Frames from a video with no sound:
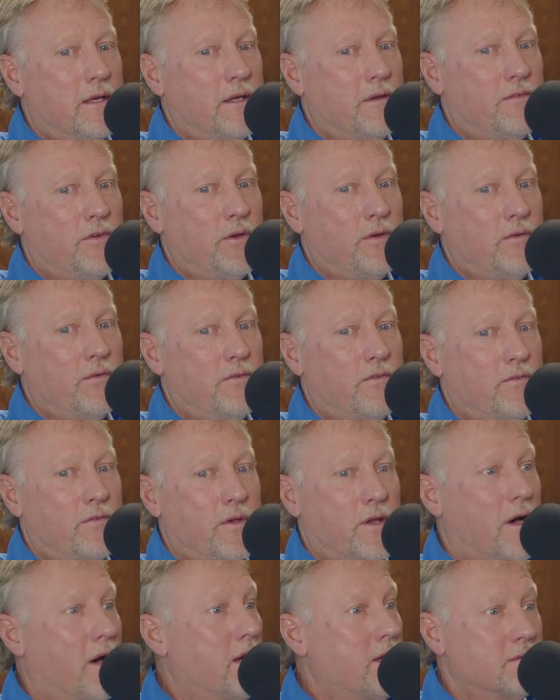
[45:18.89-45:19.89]
If you've
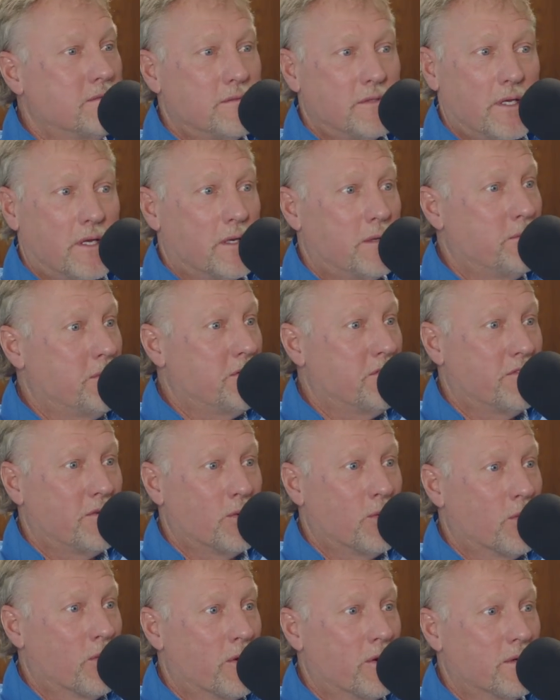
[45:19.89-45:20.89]
not done it
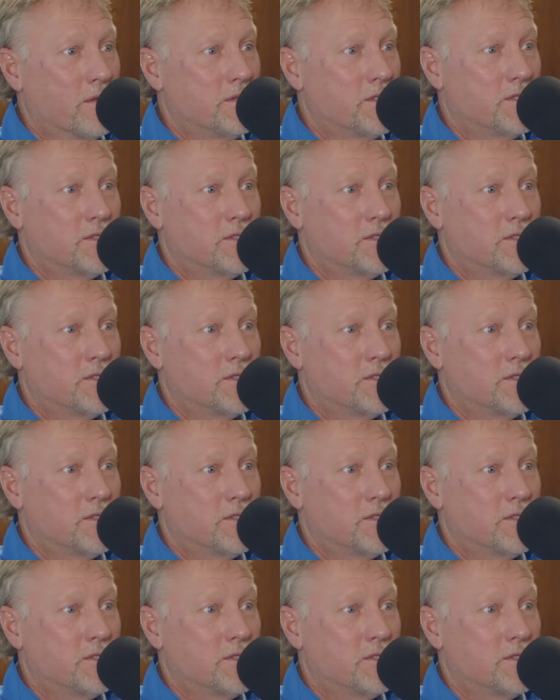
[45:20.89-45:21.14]
before,